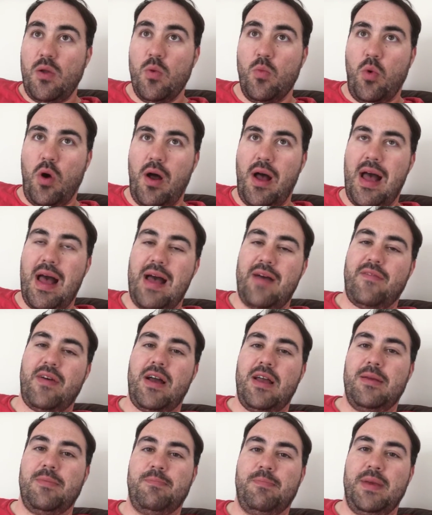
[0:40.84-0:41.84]
what have
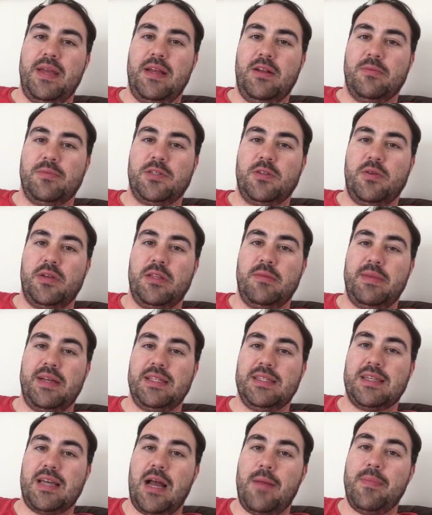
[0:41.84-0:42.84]
I been up to in the
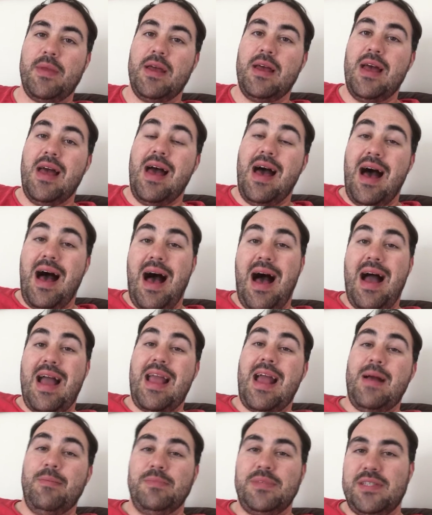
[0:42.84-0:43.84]
meantime? I
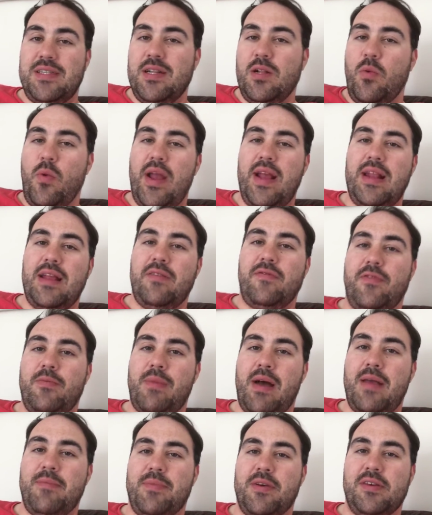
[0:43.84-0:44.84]
am still waiting for
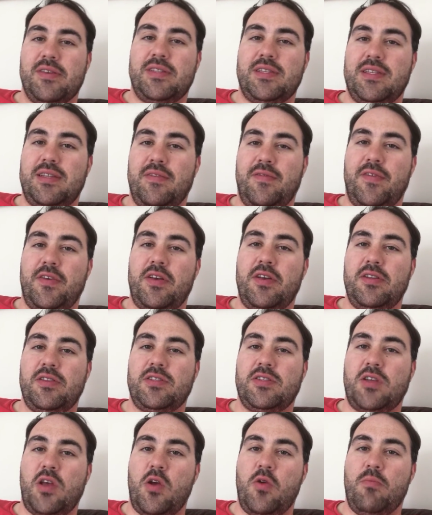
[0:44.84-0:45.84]
my birth certificate,
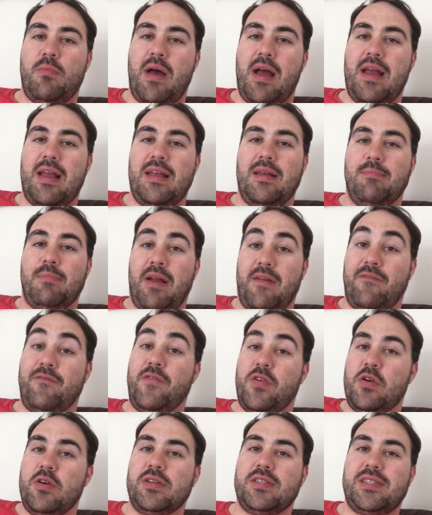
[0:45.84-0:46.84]
so my
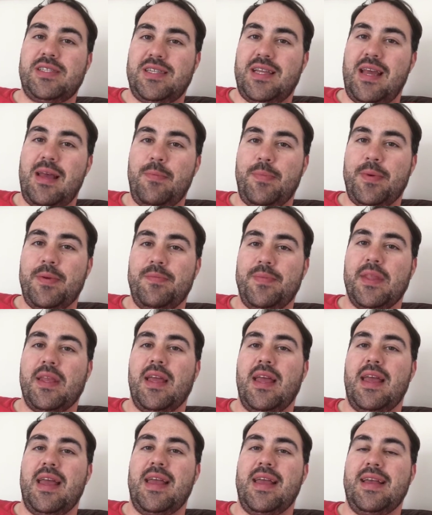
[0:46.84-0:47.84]
first tip
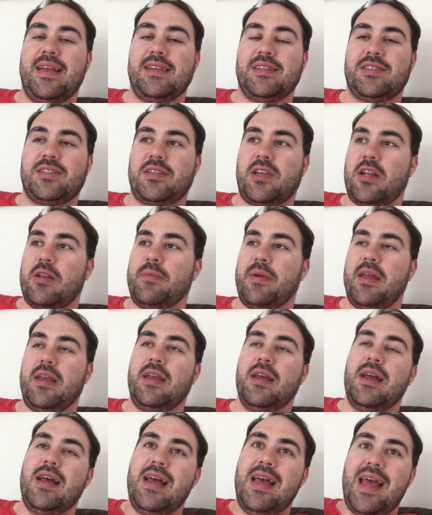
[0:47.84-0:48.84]
is going to
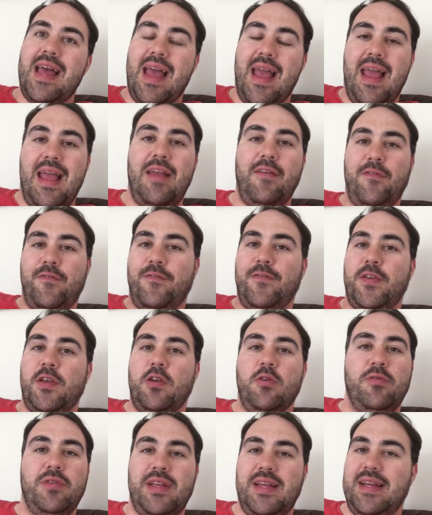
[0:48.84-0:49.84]
be, if
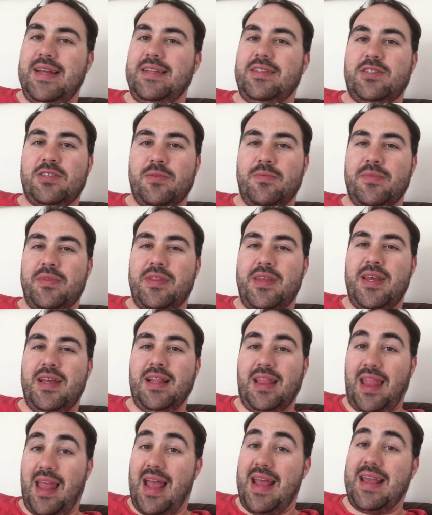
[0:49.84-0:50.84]
you need
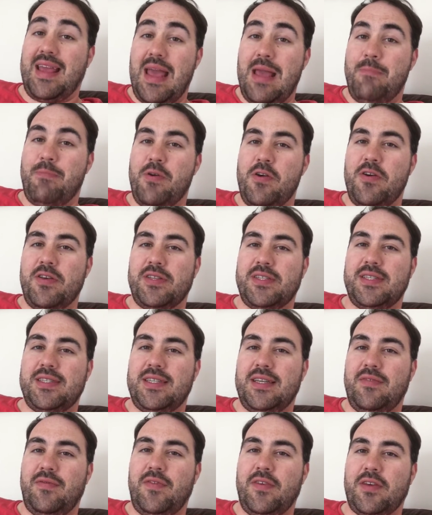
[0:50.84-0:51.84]
something like a birth
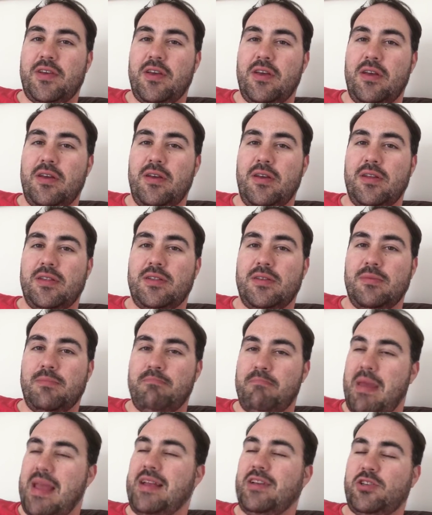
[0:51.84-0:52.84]
certificate,
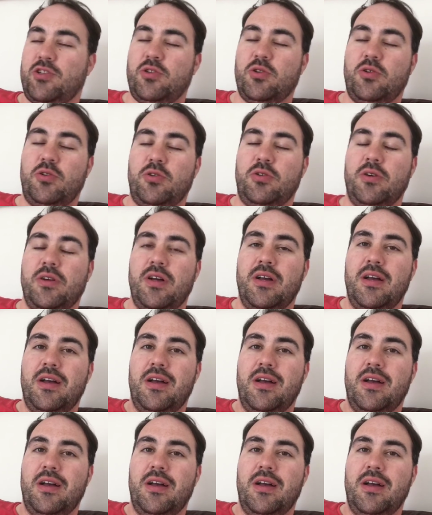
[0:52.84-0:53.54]
make sure